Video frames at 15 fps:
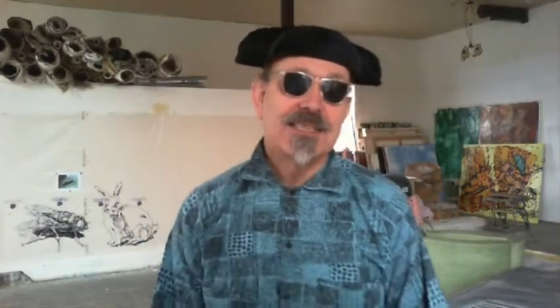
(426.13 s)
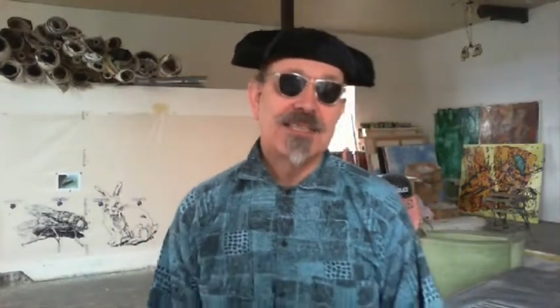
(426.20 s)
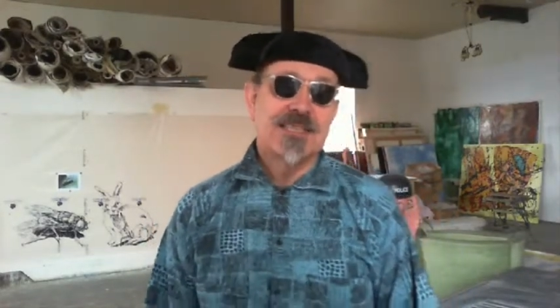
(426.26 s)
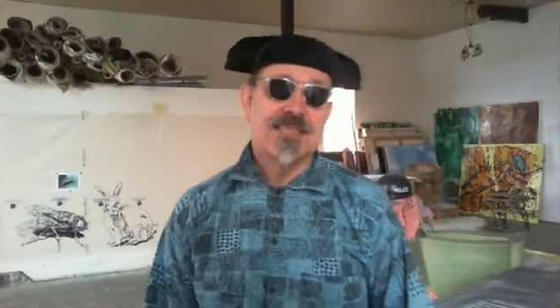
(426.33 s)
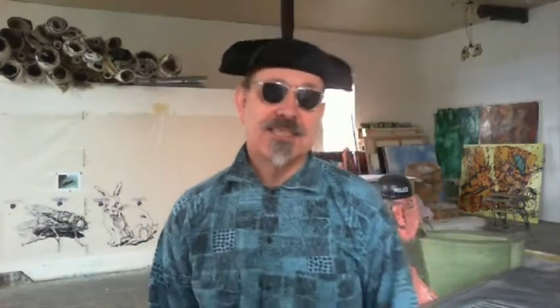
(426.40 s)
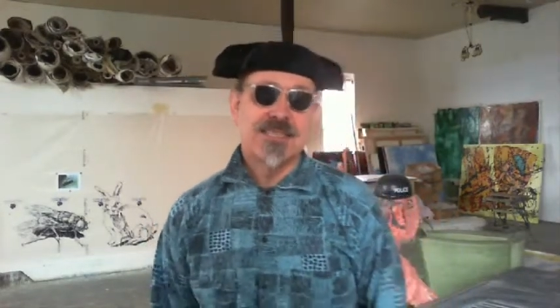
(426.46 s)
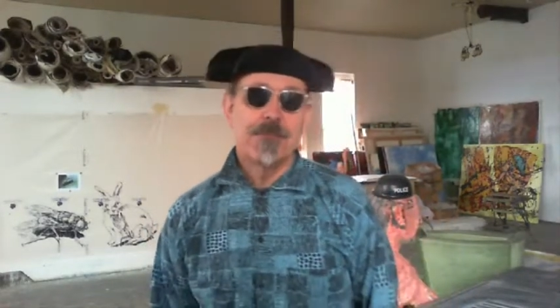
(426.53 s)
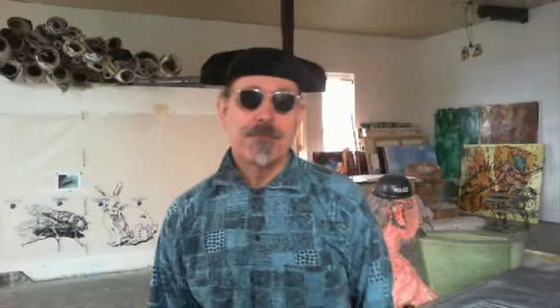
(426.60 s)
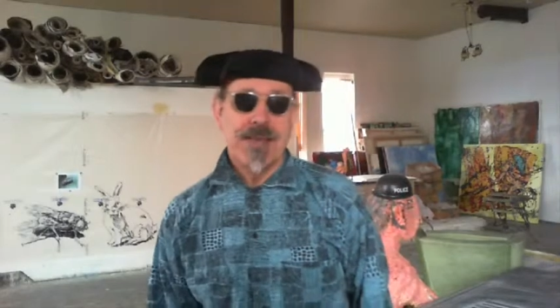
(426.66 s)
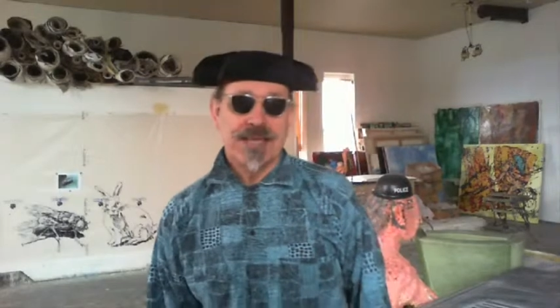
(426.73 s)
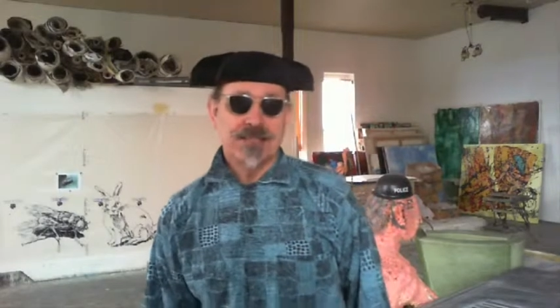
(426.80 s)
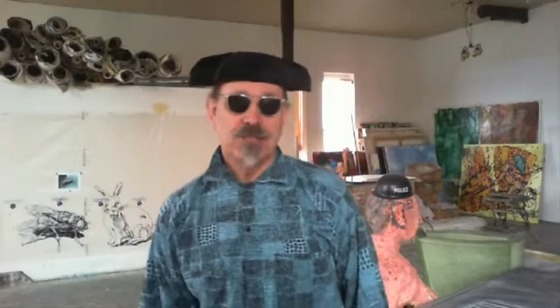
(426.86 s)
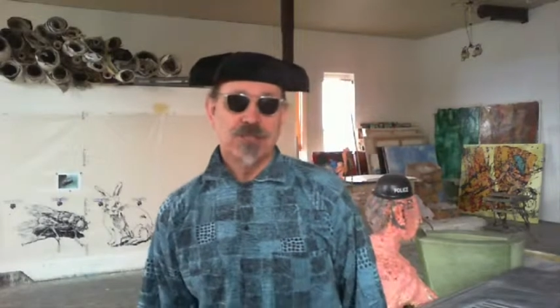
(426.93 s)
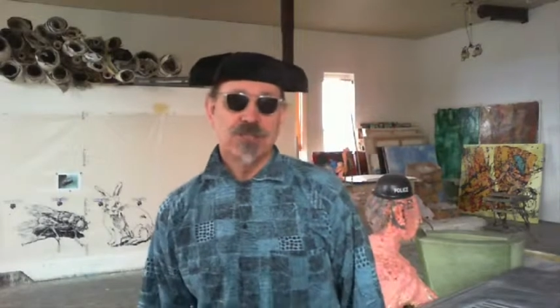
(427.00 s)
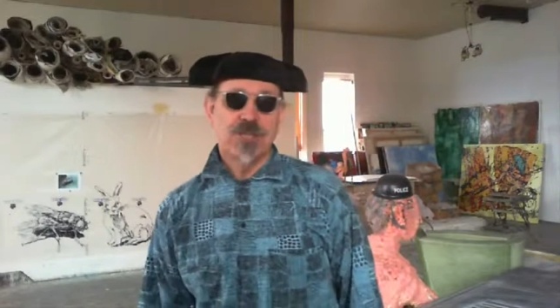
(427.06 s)
in this
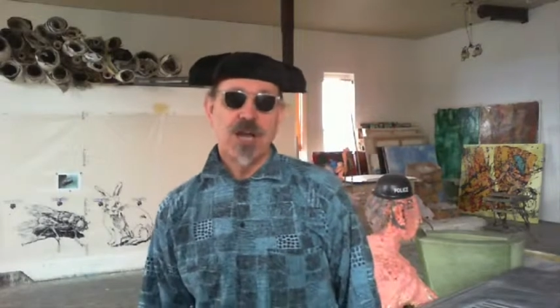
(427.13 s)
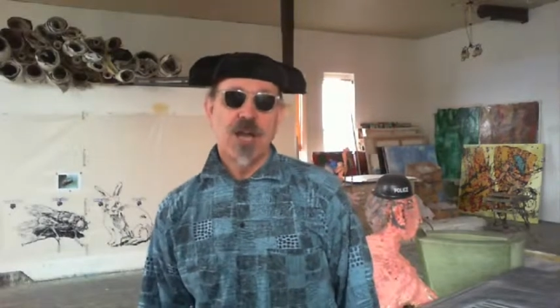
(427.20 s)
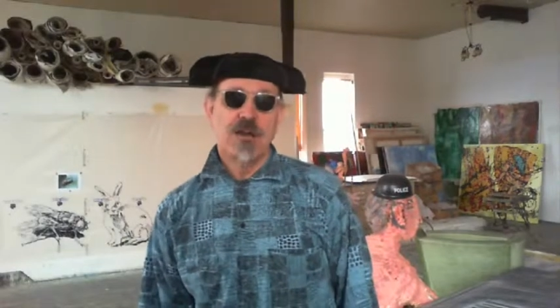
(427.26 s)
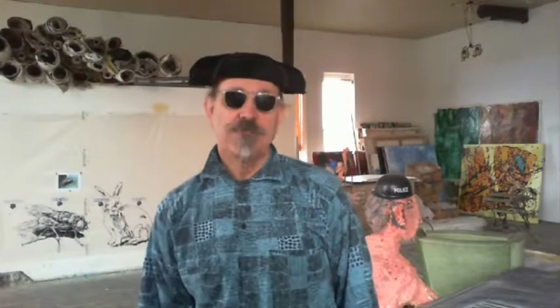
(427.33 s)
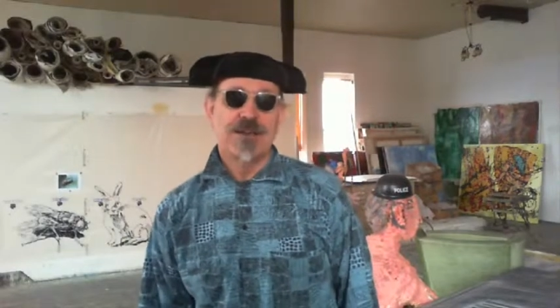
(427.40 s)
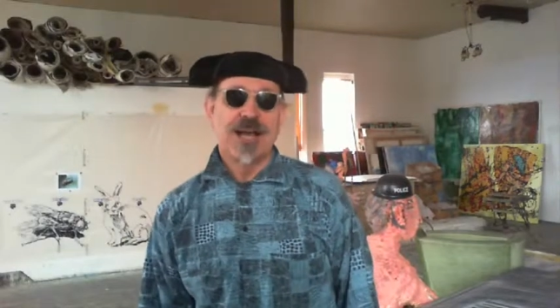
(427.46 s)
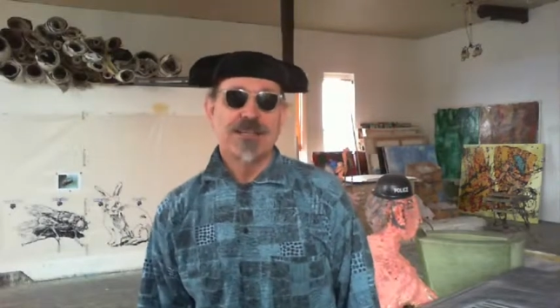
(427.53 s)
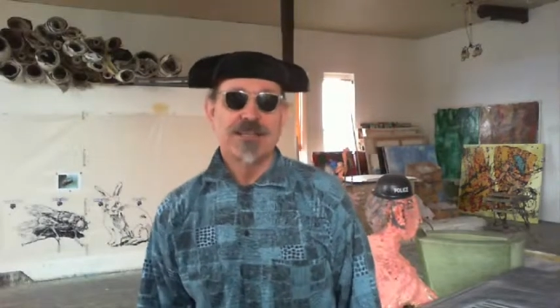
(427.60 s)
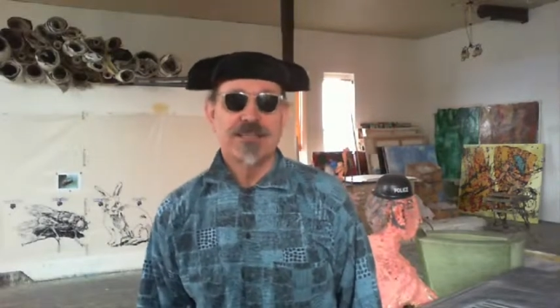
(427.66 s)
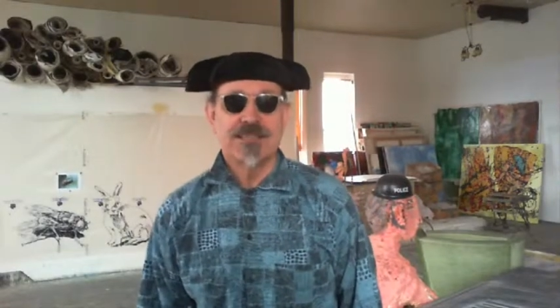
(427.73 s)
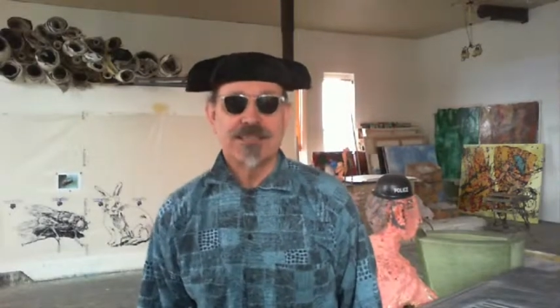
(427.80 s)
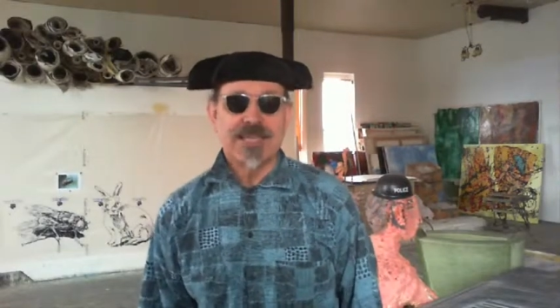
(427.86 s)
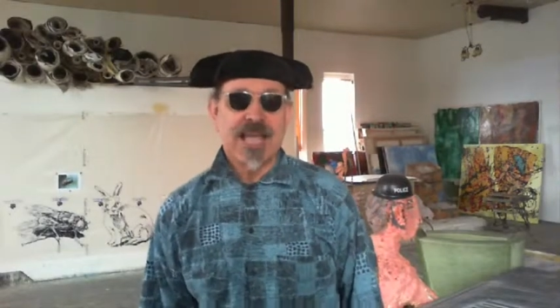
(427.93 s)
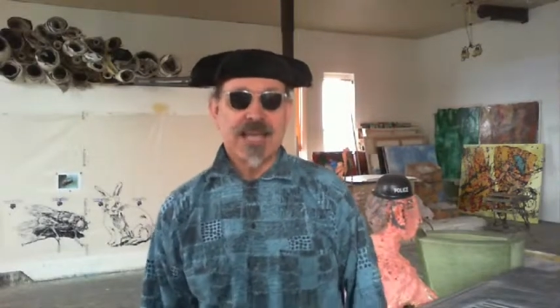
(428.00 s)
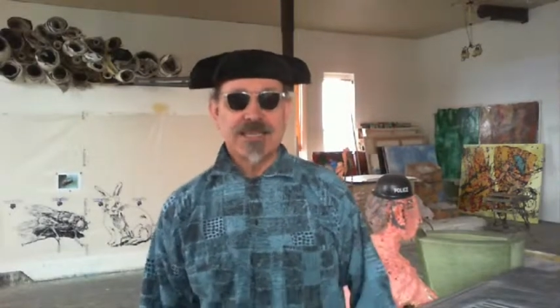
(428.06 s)
dimension of
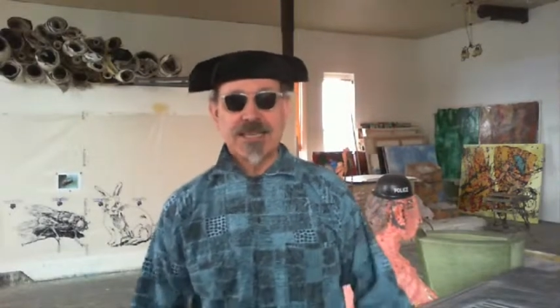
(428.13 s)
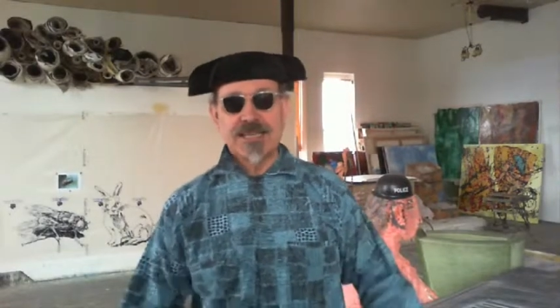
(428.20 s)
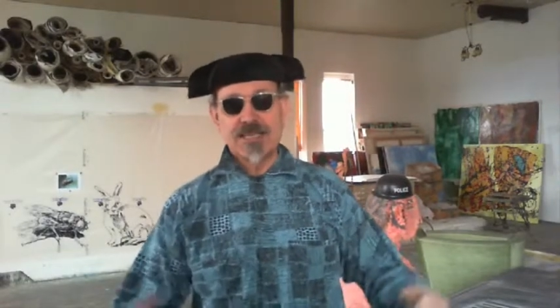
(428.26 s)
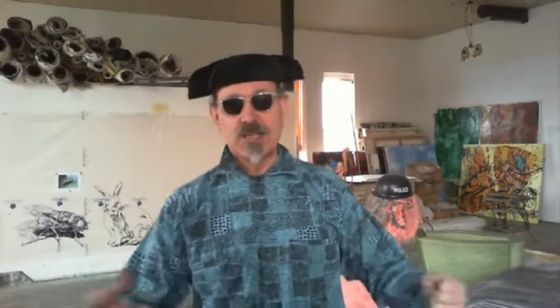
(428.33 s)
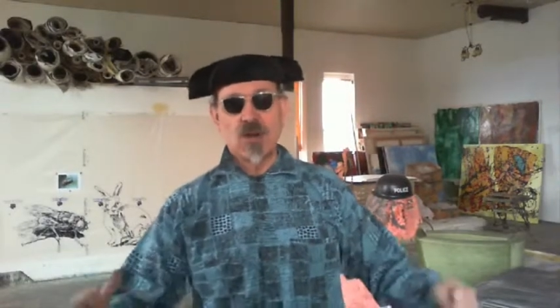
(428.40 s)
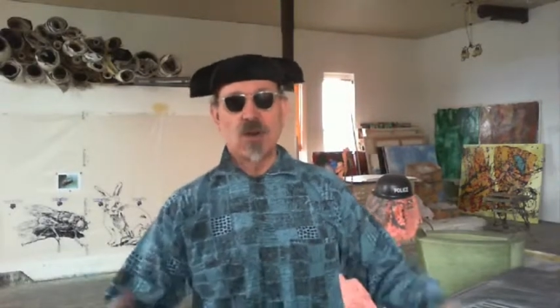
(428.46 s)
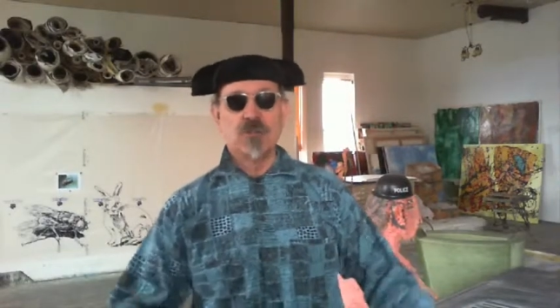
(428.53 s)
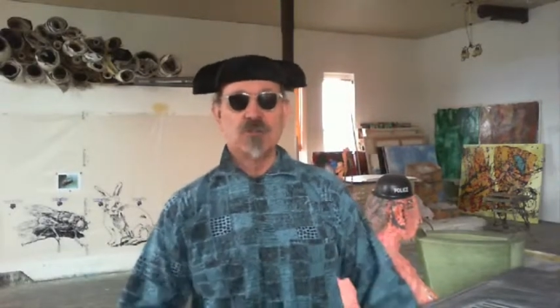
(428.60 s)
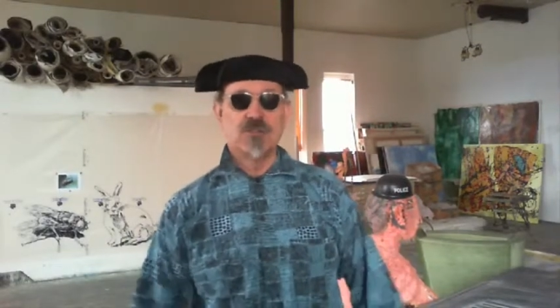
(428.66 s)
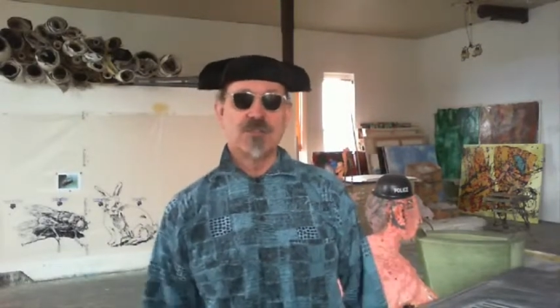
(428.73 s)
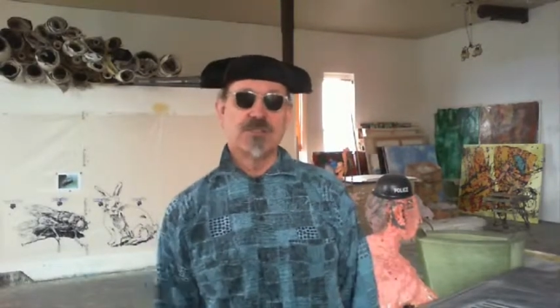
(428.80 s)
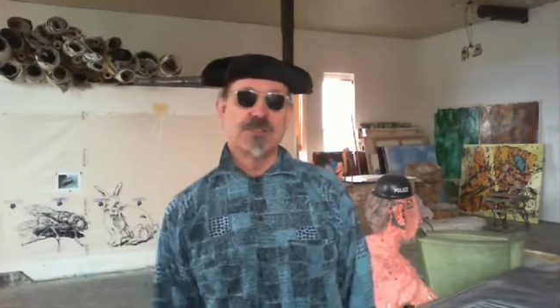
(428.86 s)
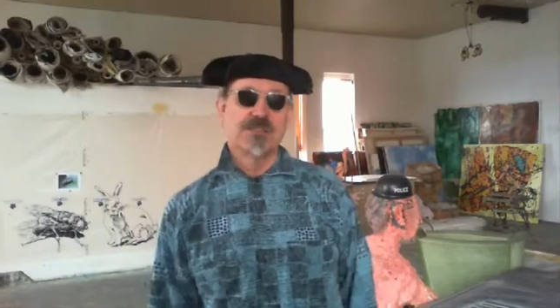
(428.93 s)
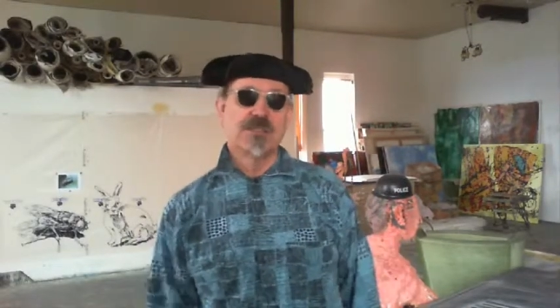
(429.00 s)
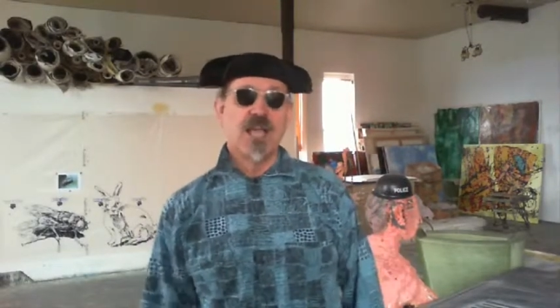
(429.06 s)
understanding and
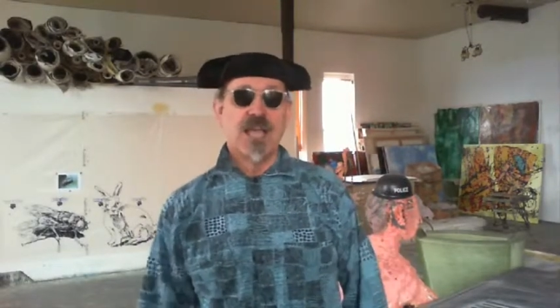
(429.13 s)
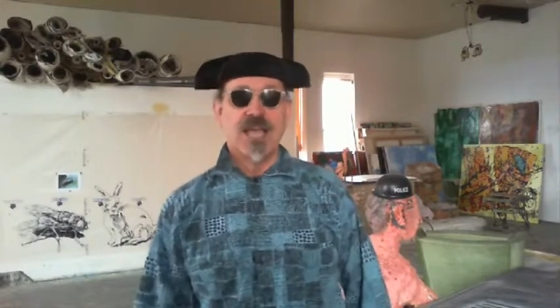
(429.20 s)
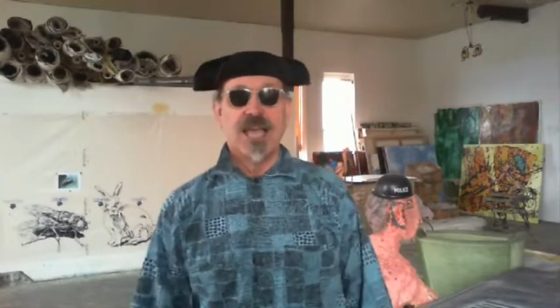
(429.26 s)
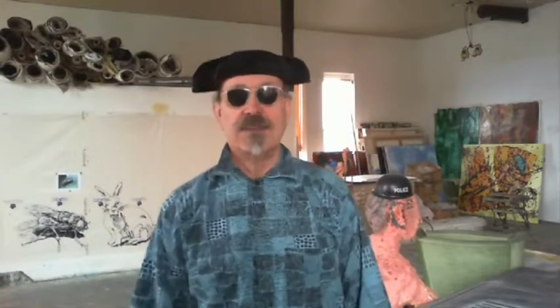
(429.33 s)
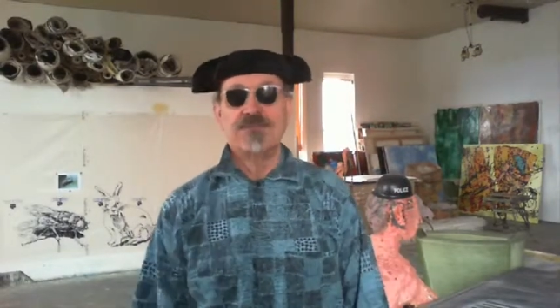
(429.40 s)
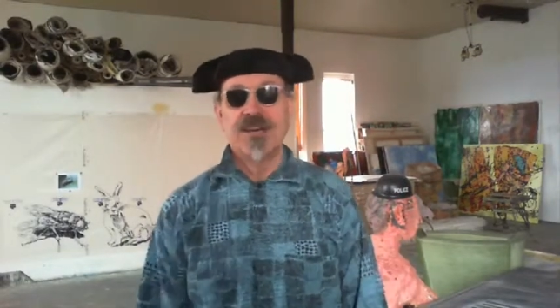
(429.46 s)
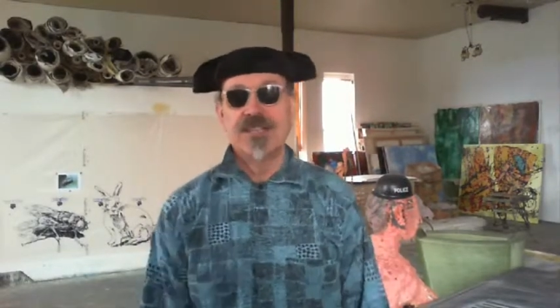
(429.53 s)
consciousness.